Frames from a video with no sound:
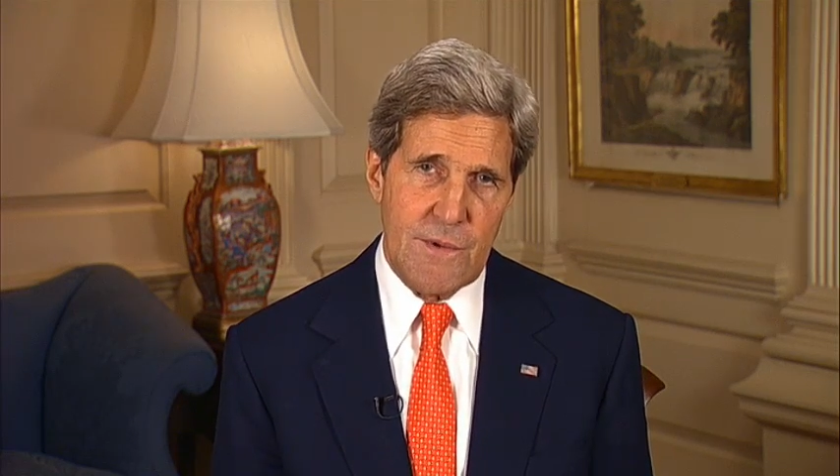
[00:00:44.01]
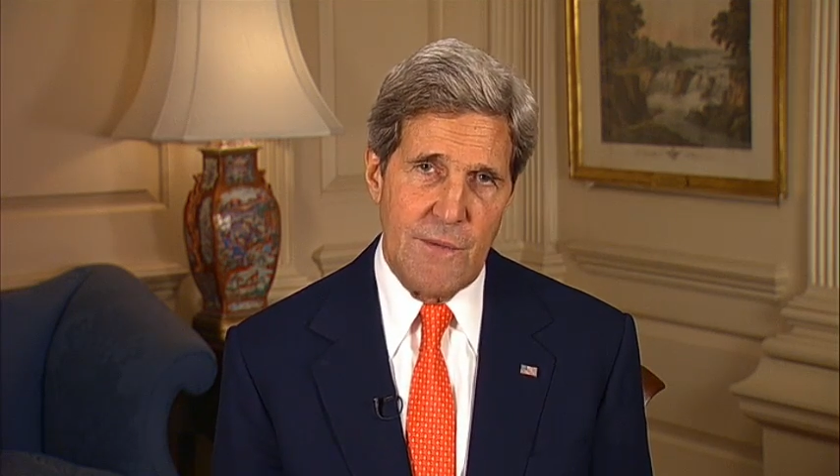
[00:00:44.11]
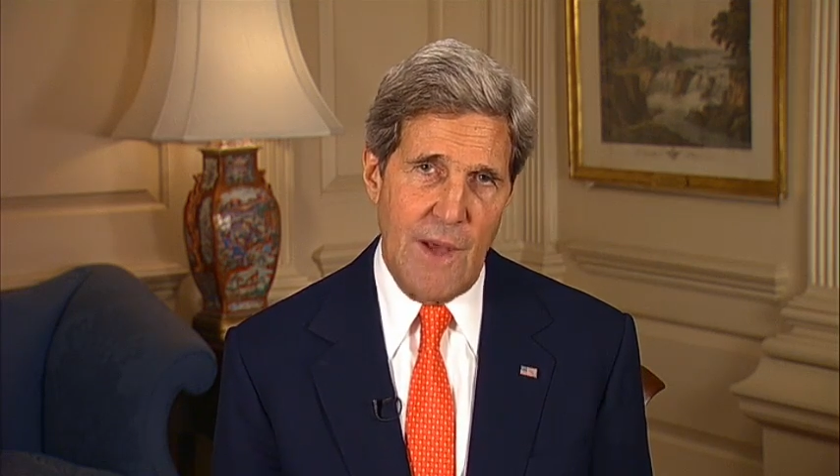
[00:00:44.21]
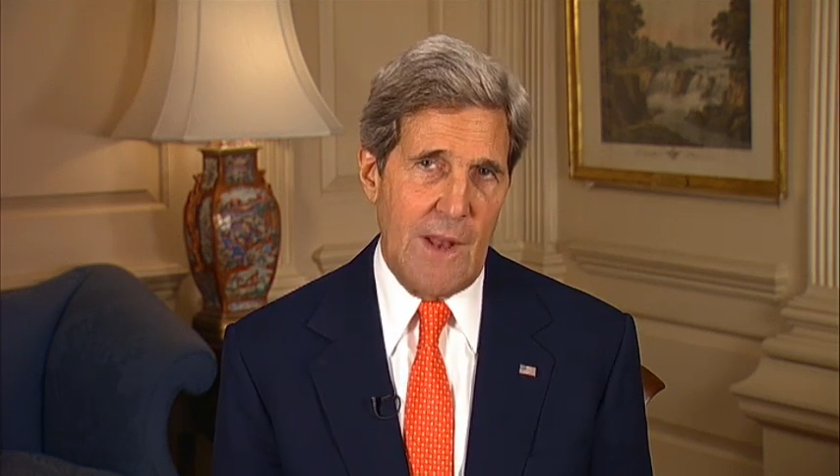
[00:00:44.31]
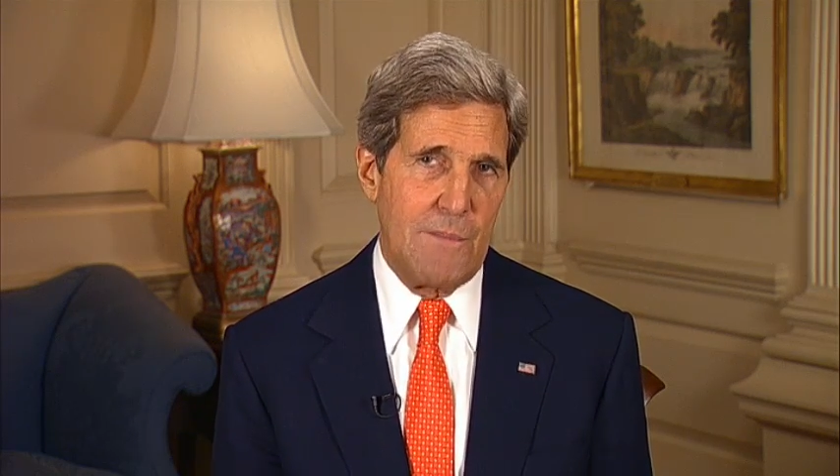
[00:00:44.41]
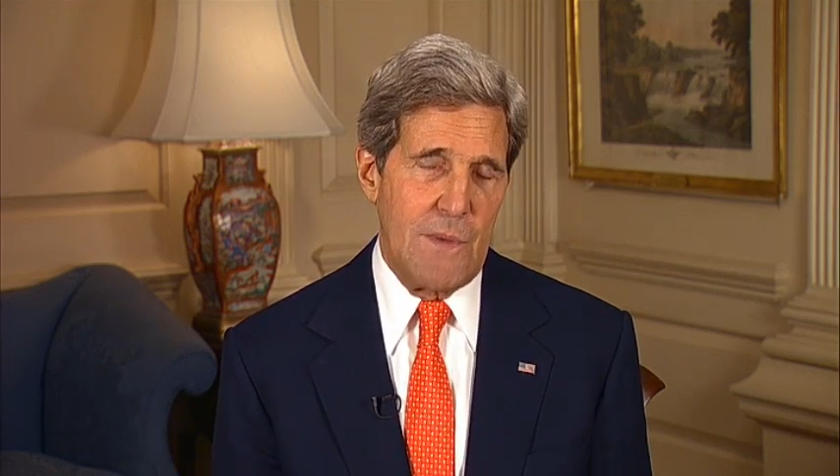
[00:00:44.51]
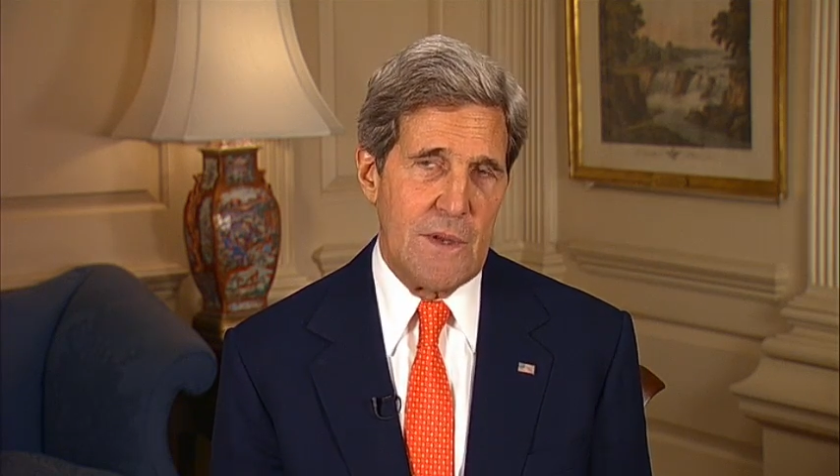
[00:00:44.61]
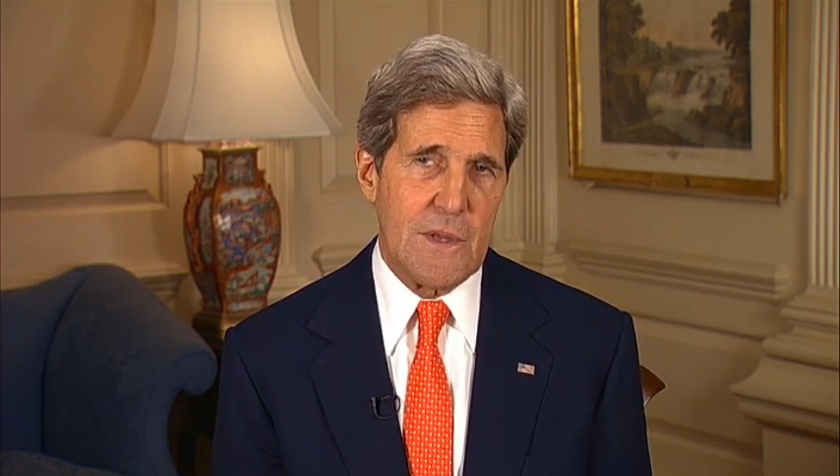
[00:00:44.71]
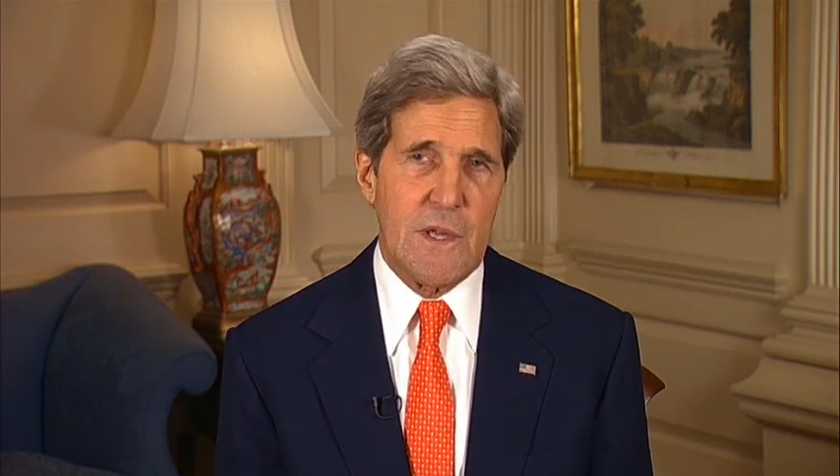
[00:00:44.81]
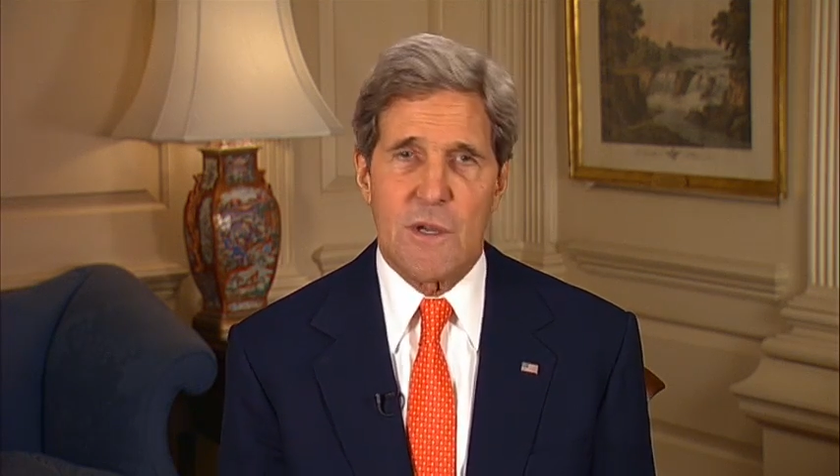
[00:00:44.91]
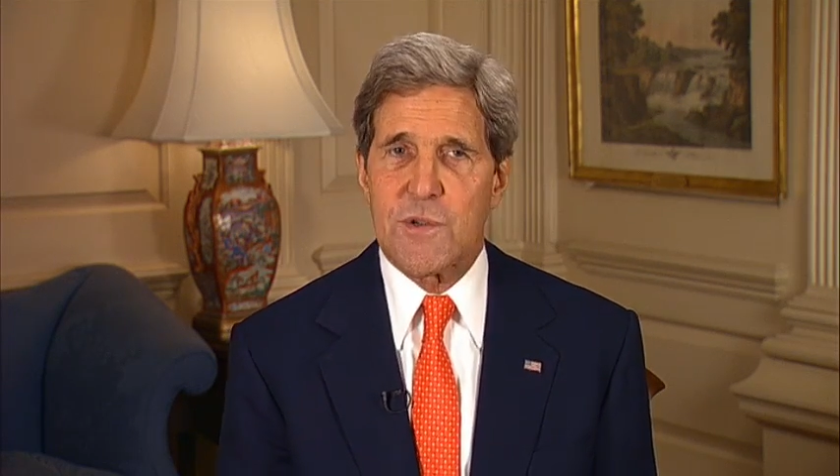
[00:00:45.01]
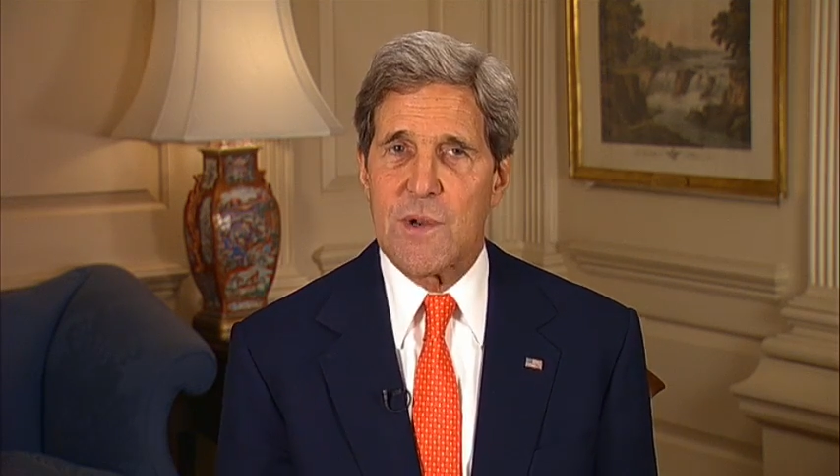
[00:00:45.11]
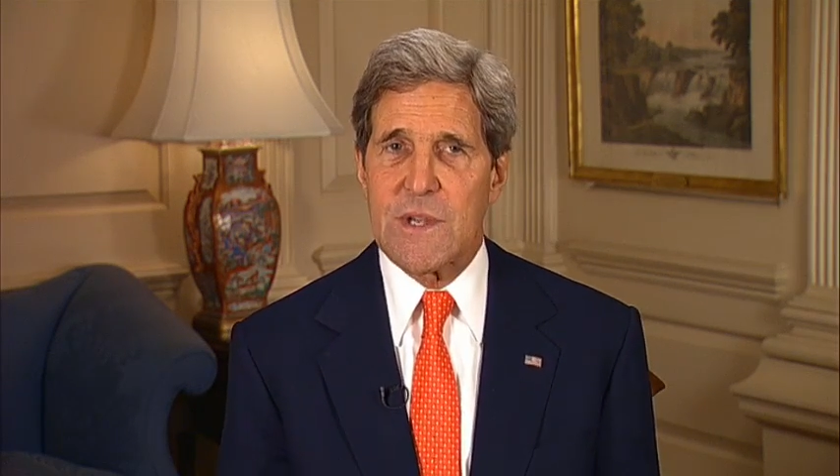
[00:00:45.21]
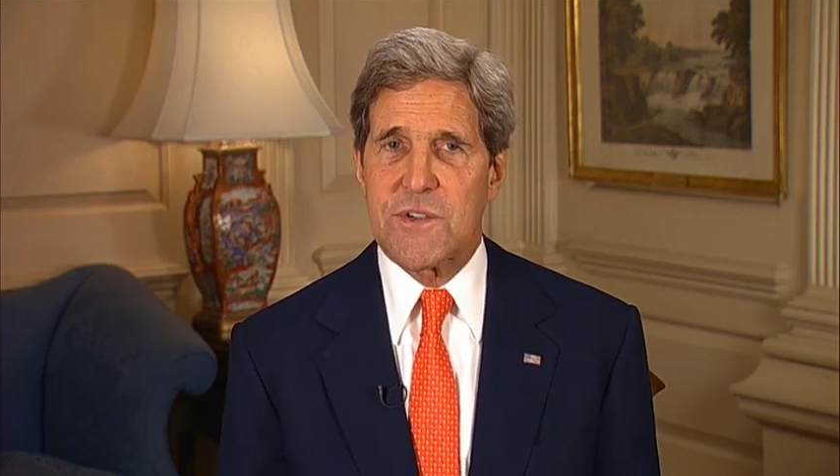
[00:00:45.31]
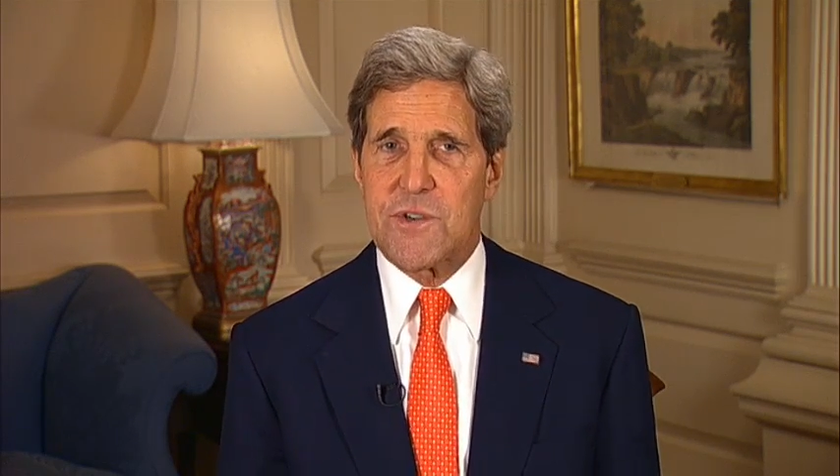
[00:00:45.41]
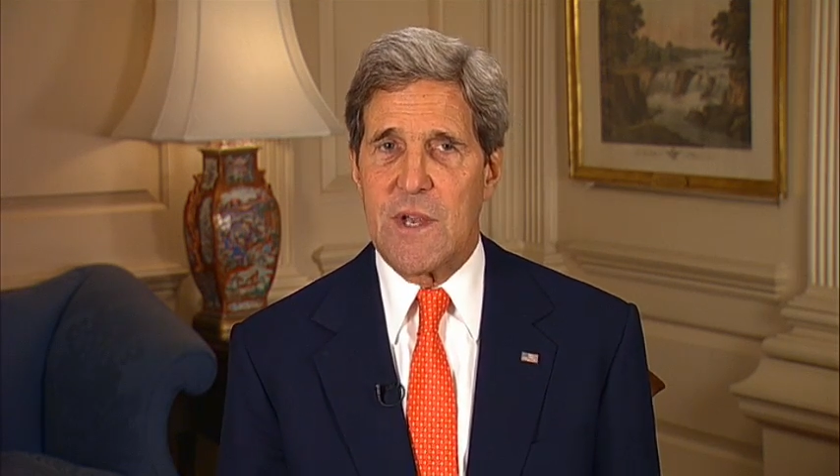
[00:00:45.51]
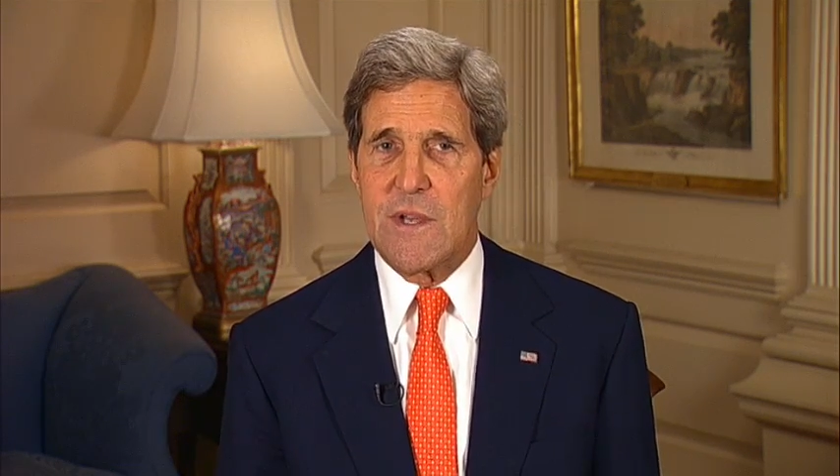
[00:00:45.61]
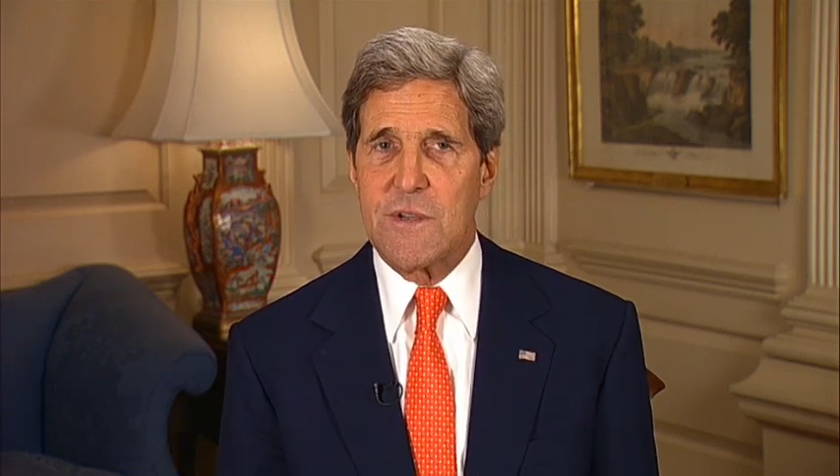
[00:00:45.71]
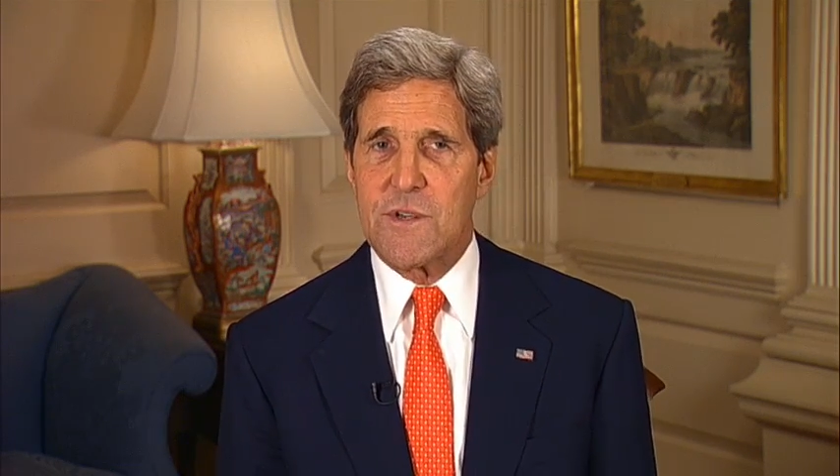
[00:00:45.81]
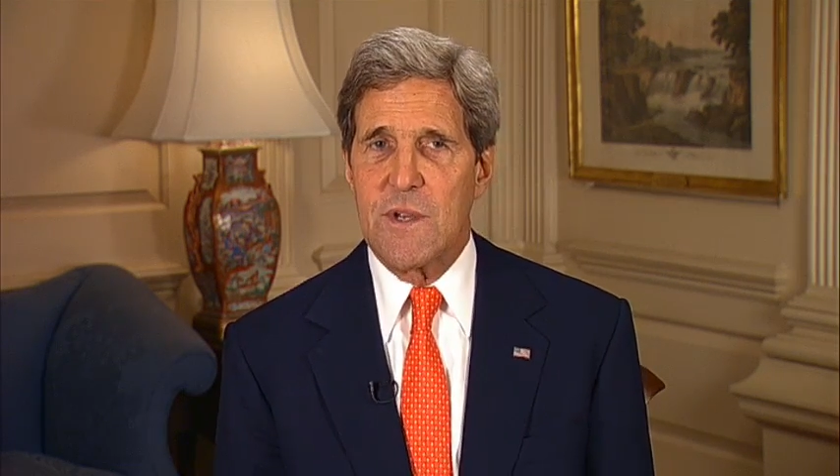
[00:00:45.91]
development, and cultural
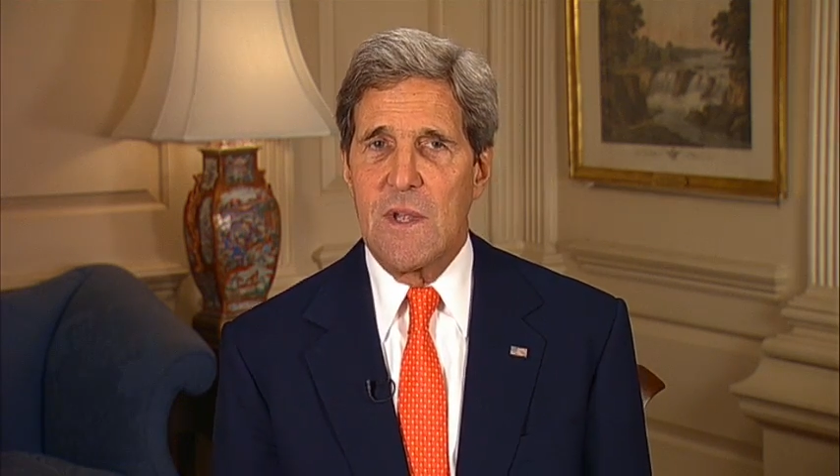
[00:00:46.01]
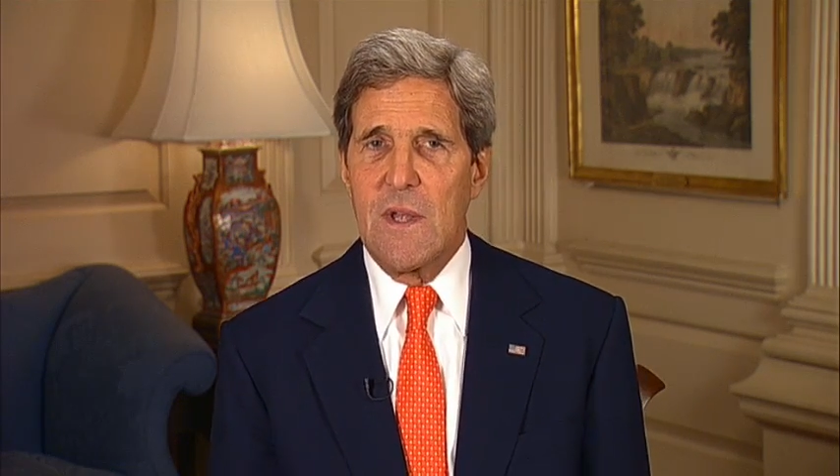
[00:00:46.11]
exchange,